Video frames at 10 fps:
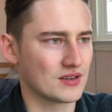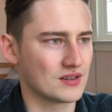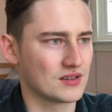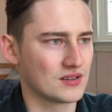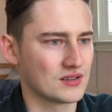
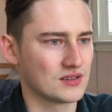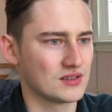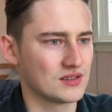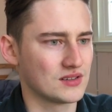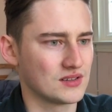
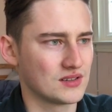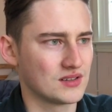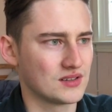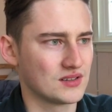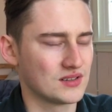
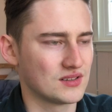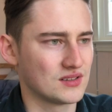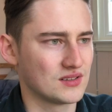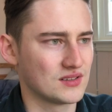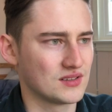
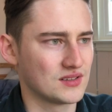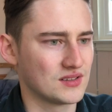Nothing is said.